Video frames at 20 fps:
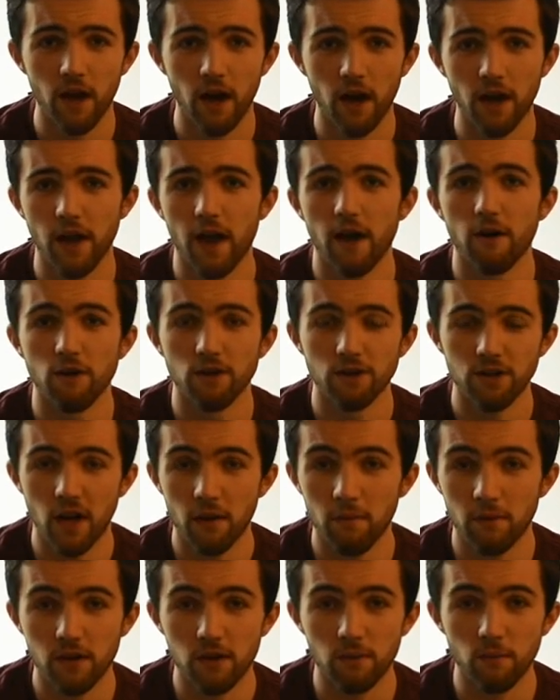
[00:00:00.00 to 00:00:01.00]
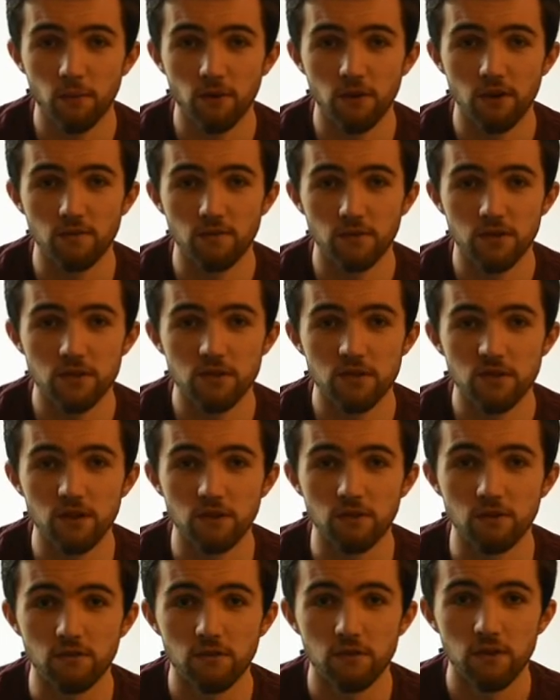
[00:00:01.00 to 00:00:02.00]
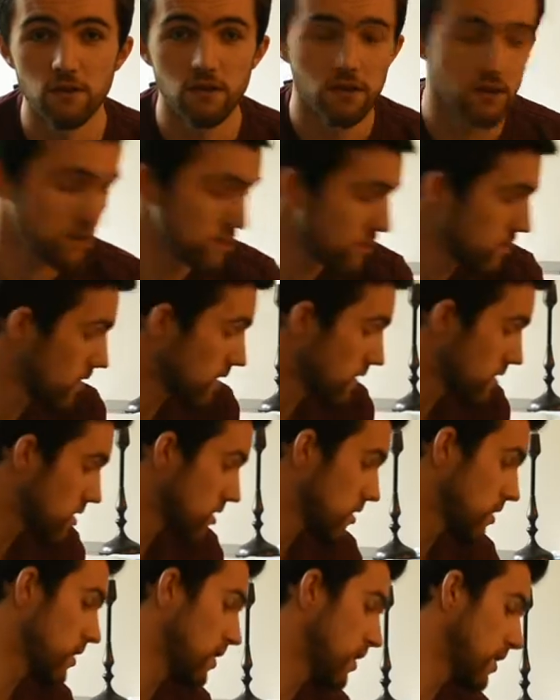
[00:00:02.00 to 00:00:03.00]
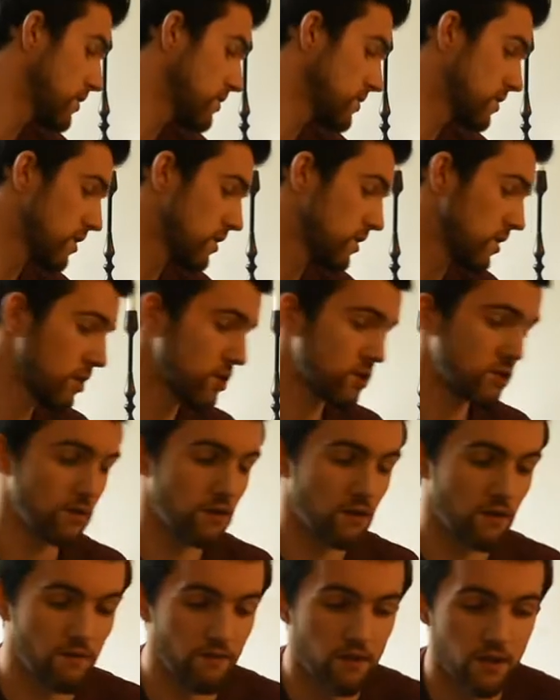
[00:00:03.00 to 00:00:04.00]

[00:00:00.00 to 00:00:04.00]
and aerodynamic improvements too such as the addition of